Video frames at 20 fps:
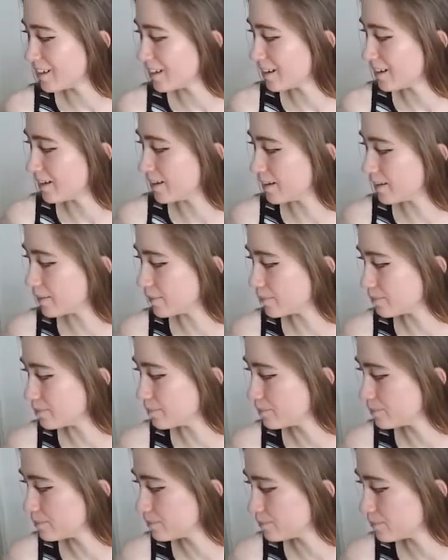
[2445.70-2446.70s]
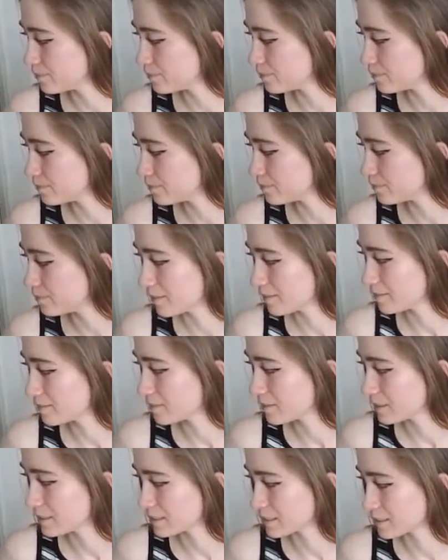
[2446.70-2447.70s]
Um, no, I,
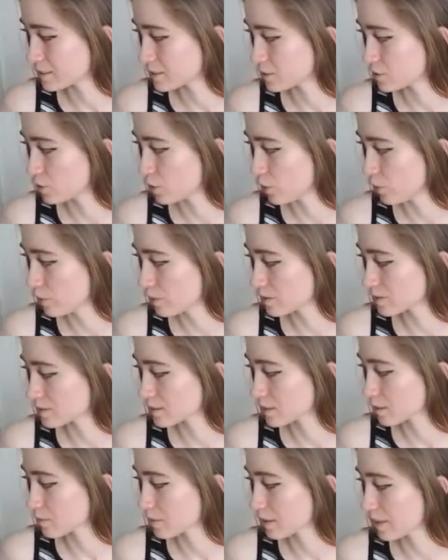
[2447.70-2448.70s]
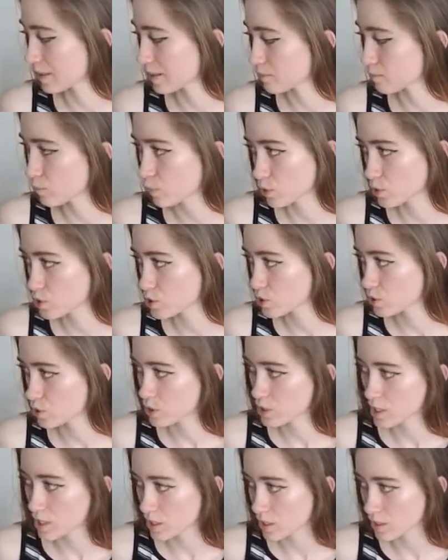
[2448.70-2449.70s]
is this a joke? Is it gonna be like more shit
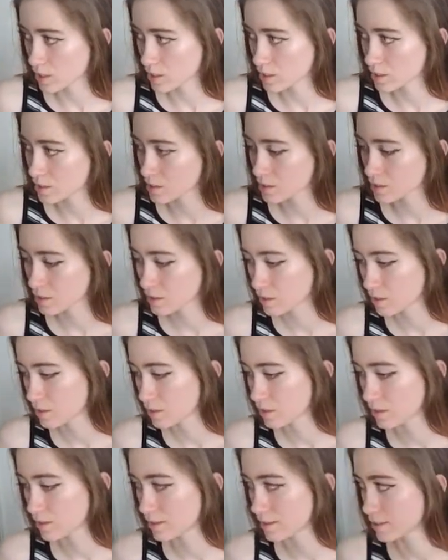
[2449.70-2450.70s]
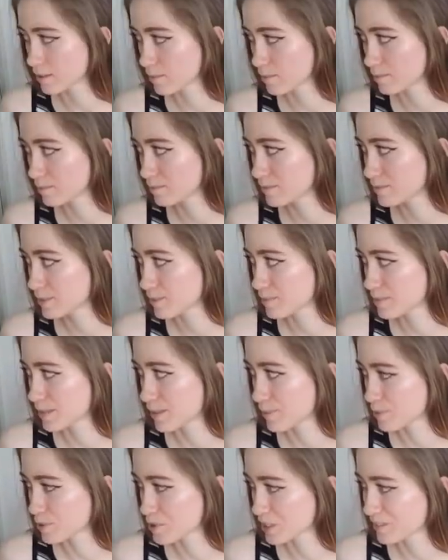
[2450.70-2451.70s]
is? Or some some
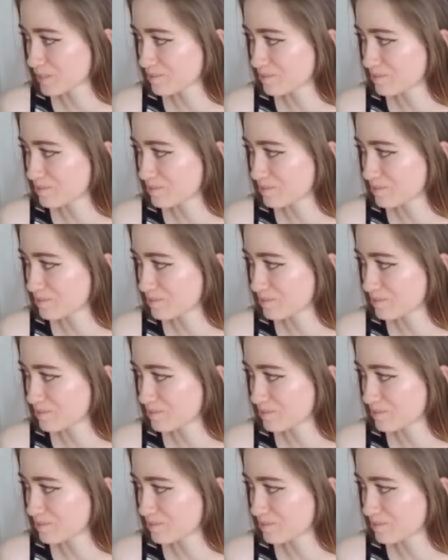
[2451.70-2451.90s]
dumb shit,